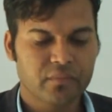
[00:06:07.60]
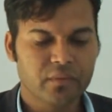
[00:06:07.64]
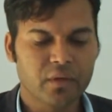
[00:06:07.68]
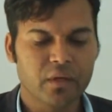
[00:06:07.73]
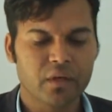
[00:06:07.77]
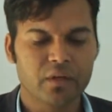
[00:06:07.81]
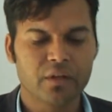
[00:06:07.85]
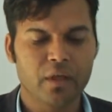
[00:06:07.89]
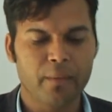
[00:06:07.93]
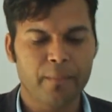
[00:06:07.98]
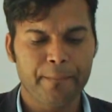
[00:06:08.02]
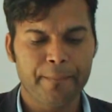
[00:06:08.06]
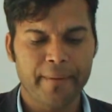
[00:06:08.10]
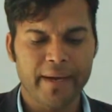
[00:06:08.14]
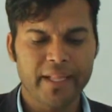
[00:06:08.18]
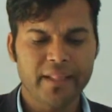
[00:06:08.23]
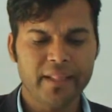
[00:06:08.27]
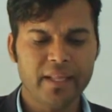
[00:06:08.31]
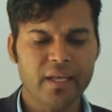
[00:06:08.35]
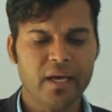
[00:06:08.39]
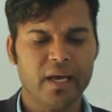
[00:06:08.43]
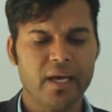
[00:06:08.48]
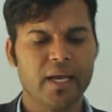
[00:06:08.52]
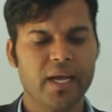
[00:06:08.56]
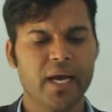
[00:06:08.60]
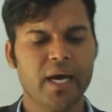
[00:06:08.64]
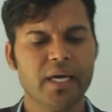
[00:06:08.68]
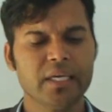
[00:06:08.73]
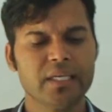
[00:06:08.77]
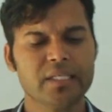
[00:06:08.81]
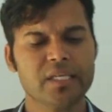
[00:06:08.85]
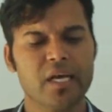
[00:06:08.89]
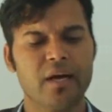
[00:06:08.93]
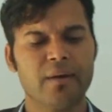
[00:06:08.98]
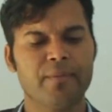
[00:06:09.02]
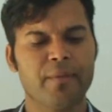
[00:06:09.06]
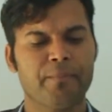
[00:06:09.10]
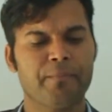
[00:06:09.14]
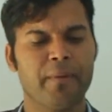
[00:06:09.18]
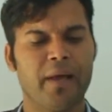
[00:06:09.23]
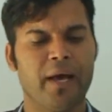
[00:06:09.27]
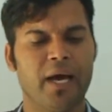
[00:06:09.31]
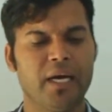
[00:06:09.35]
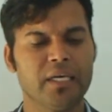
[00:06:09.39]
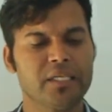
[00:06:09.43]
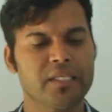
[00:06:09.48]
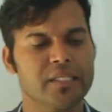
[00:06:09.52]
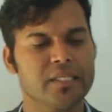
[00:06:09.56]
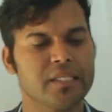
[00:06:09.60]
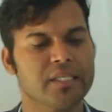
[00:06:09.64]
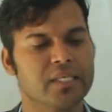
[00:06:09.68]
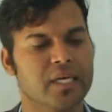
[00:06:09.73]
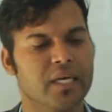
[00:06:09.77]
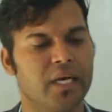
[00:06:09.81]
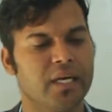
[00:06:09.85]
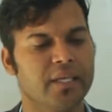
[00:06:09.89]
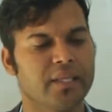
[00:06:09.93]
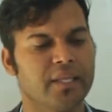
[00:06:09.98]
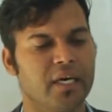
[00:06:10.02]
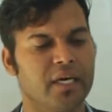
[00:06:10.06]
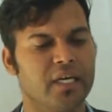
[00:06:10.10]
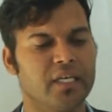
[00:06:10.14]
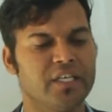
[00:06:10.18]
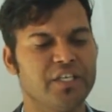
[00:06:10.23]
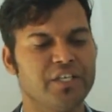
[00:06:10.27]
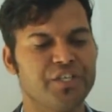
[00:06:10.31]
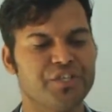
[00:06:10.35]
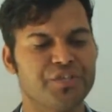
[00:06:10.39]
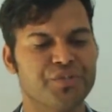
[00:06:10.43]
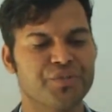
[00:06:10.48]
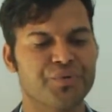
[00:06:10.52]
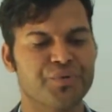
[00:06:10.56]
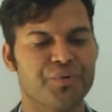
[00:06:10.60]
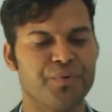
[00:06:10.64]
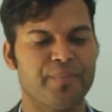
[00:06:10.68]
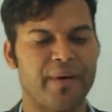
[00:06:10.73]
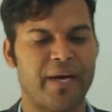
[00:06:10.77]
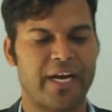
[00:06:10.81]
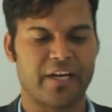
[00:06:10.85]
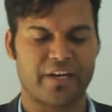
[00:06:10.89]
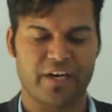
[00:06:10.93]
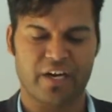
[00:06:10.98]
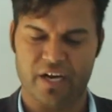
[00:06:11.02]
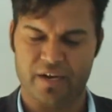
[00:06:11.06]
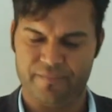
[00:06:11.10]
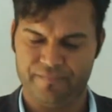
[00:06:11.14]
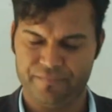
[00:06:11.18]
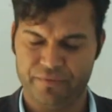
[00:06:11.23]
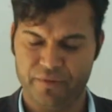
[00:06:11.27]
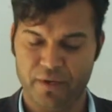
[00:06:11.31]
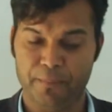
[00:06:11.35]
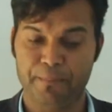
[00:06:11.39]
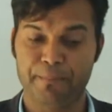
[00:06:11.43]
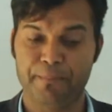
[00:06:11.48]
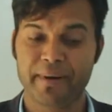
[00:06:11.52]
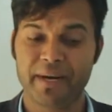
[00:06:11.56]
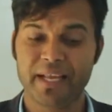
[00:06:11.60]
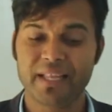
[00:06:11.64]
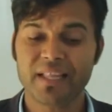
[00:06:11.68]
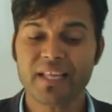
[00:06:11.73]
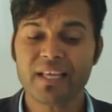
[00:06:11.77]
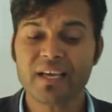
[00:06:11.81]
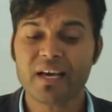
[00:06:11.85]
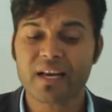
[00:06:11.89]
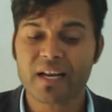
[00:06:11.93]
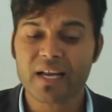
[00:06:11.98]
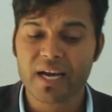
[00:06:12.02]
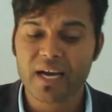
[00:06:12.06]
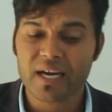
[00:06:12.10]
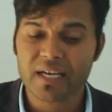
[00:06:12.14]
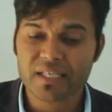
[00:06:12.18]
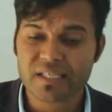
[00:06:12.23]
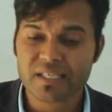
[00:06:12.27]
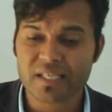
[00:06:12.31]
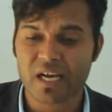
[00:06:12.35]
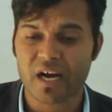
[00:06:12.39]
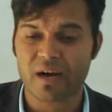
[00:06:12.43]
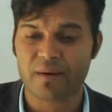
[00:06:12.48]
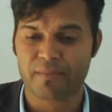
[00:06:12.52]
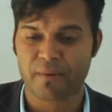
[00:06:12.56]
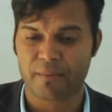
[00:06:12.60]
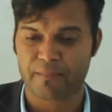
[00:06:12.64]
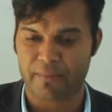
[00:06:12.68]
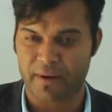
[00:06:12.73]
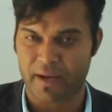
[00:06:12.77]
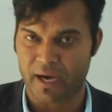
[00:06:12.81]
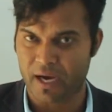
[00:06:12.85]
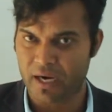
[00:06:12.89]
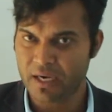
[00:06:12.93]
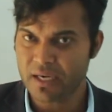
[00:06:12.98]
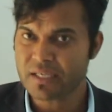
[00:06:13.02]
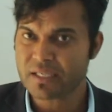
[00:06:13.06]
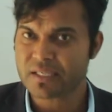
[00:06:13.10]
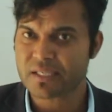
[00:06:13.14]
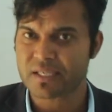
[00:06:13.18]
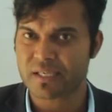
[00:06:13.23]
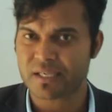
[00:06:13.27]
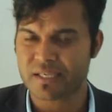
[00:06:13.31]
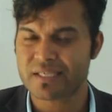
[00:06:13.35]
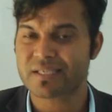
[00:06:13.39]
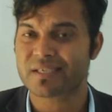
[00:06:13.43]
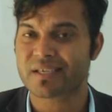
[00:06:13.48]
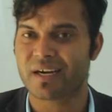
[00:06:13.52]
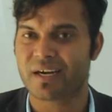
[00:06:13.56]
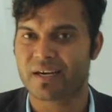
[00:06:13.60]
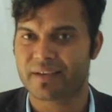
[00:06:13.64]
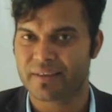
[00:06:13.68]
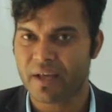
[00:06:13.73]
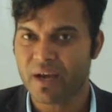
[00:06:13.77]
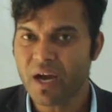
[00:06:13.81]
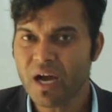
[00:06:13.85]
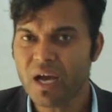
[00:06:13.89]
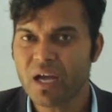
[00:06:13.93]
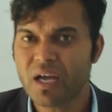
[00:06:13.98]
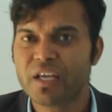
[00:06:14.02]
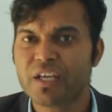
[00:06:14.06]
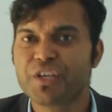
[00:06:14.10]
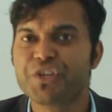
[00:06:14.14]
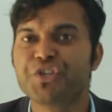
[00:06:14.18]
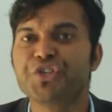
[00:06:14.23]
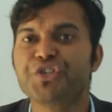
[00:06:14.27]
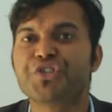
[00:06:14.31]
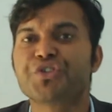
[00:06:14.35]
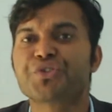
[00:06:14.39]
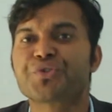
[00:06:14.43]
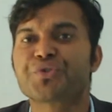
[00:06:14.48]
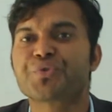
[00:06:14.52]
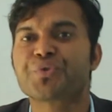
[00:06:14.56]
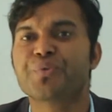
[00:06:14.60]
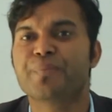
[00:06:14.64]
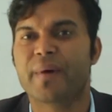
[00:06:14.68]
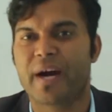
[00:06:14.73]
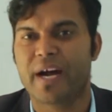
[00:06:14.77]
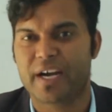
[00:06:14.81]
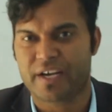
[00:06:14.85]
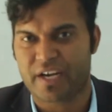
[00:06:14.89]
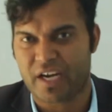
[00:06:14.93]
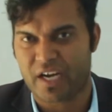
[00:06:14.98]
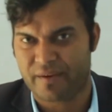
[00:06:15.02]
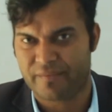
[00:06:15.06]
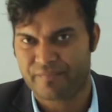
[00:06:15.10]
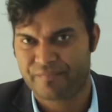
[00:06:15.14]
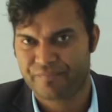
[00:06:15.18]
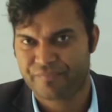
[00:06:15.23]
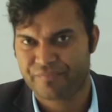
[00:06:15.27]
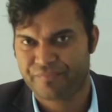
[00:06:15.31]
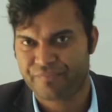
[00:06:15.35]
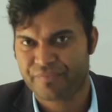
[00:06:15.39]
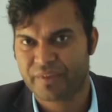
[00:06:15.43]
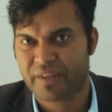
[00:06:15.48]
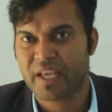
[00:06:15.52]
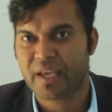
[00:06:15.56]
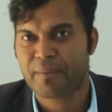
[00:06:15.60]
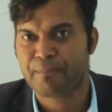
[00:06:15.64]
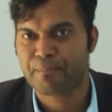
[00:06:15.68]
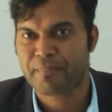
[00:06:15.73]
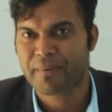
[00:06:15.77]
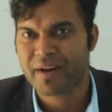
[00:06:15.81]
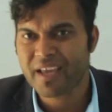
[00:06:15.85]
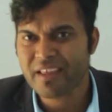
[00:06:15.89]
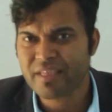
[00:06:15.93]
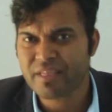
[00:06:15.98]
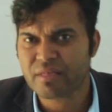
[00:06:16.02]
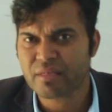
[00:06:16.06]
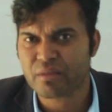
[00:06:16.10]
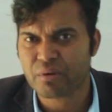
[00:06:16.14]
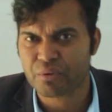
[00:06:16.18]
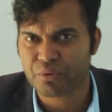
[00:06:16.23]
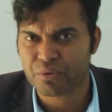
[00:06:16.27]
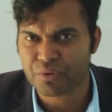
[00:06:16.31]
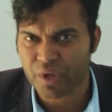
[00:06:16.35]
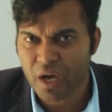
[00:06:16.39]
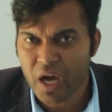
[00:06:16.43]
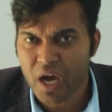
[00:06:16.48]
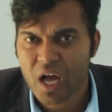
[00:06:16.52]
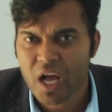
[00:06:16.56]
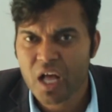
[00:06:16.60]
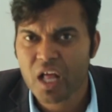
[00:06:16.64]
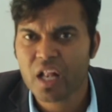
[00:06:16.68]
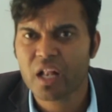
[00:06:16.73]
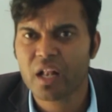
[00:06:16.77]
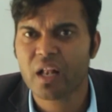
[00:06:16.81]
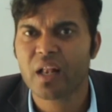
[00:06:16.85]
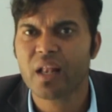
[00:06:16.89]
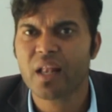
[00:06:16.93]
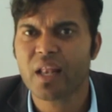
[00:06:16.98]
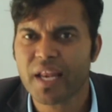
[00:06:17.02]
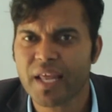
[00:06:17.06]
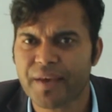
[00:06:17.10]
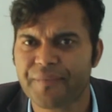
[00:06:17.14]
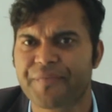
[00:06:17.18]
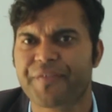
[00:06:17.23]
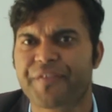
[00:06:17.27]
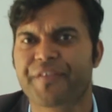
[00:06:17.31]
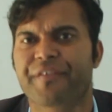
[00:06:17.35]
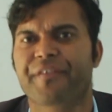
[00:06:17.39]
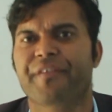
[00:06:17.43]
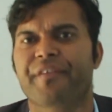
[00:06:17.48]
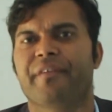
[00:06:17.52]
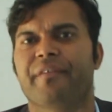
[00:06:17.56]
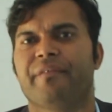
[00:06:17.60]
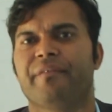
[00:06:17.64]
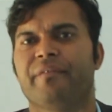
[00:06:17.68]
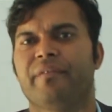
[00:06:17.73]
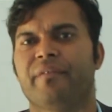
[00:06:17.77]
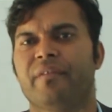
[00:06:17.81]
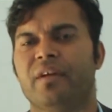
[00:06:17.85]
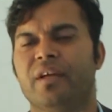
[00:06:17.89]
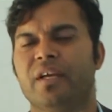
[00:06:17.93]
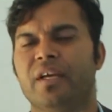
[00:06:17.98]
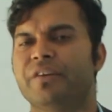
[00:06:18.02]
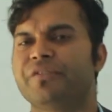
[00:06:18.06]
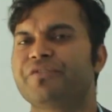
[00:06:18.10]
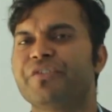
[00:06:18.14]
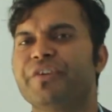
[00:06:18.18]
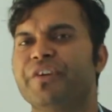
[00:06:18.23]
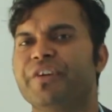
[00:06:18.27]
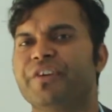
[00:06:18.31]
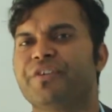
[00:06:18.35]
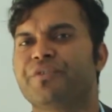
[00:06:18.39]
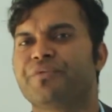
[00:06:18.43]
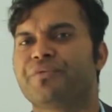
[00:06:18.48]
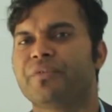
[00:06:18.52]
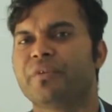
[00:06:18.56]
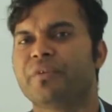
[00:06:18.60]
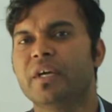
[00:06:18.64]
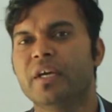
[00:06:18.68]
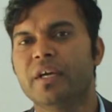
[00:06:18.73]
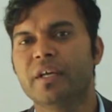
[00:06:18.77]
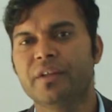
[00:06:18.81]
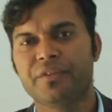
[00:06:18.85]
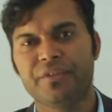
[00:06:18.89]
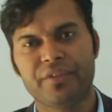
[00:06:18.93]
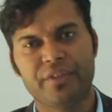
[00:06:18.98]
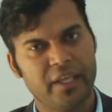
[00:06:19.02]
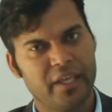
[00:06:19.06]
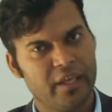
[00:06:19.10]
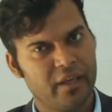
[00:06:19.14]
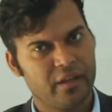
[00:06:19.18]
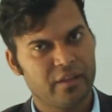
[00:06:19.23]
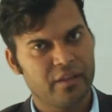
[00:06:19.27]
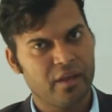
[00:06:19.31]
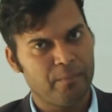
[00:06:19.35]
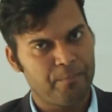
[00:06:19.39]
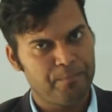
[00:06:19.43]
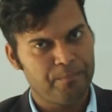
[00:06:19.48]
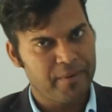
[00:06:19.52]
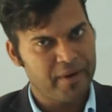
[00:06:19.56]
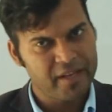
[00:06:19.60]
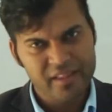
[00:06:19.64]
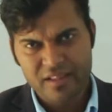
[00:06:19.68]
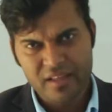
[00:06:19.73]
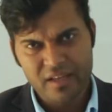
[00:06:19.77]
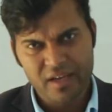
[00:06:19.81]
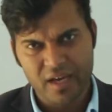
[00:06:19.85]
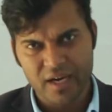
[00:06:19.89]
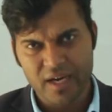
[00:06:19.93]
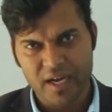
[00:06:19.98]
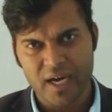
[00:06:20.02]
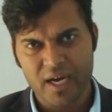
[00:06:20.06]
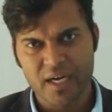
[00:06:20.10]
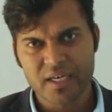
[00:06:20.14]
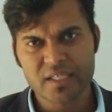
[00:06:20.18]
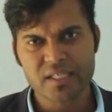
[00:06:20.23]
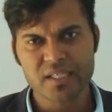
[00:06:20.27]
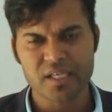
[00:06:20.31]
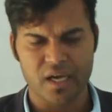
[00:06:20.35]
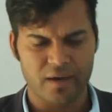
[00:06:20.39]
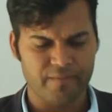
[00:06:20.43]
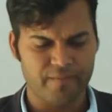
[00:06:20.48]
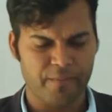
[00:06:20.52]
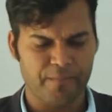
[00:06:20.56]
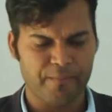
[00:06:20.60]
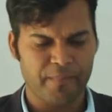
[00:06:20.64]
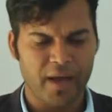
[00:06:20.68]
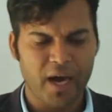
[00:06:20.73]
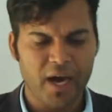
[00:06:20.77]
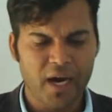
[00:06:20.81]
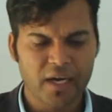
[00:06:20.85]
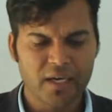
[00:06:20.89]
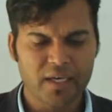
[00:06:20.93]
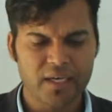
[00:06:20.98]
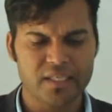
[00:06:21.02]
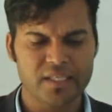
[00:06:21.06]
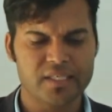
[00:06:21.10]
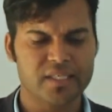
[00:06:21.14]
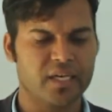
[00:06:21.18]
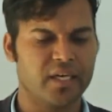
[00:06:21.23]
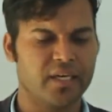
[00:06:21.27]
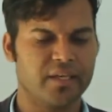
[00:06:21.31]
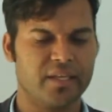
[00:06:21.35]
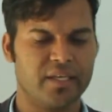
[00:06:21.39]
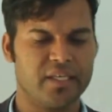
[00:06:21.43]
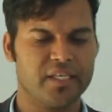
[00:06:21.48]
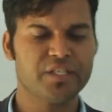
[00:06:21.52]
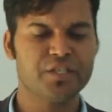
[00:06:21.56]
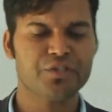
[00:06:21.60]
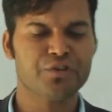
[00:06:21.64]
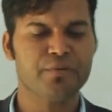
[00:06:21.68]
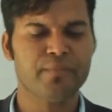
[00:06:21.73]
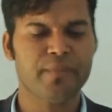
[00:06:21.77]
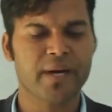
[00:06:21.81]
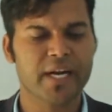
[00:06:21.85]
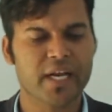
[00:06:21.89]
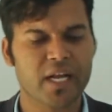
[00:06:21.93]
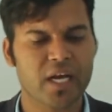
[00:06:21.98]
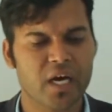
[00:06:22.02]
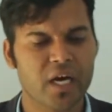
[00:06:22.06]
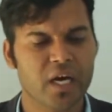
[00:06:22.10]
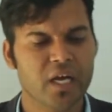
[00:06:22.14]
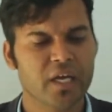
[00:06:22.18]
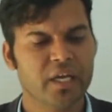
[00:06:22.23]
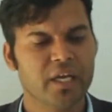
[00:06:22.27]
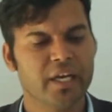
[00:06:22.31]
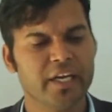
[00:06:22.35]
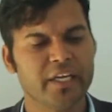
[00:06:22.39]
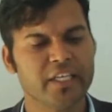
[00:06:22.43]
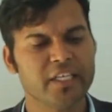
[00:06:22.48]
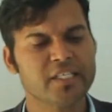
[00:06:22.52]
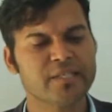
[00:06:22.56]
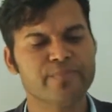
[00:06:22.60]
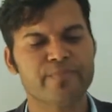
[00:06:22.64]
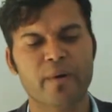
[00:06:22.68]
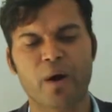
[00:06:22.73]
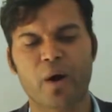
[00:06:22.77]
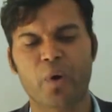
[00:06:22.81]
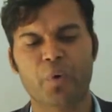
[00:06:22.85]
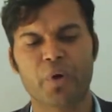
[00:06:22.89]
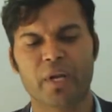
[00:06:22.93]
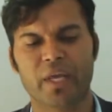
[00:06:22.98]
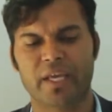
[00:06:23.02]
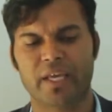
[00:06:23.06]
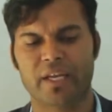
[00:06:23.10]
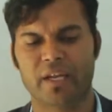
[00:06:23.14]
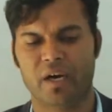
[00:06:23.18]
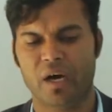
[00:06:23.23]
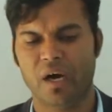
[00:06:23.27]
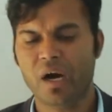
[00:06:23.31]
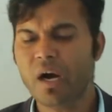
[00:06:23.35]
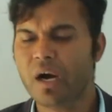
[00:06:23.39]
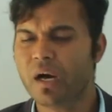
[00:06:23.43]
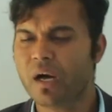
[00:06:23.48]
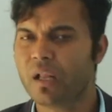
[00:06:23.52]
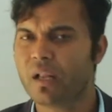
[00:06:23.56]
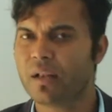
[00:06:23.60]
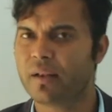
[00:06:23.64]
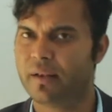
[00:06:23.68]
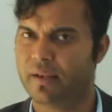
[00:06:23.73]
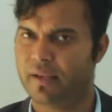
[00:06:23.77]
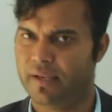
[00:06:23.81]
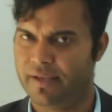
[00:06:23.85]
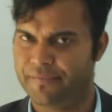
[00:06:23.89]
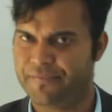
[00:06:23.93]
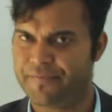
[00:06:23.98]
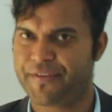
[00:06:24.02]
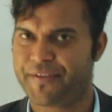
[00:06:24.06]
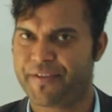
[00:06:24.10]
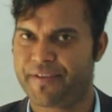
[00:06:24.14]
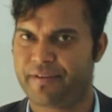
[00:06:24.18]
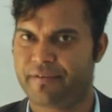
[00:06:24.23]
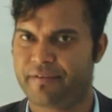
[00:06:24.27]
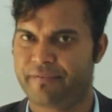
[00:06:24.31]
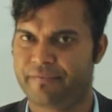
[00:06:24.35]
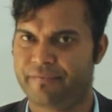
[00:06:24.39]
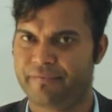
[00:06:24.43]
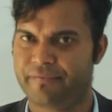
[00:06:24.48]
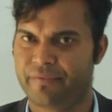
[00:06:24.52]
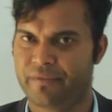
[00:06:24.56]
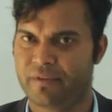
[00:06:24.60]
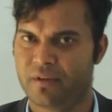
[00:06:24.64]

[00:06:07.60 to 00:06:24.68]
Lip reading: The breathing organs of the plants is called the stomata. The breathing organs of a plants is called the stomata. They breathe through the leaves, isn't it? The breathing organs of a plant is called the stomata. It is found in a leaves.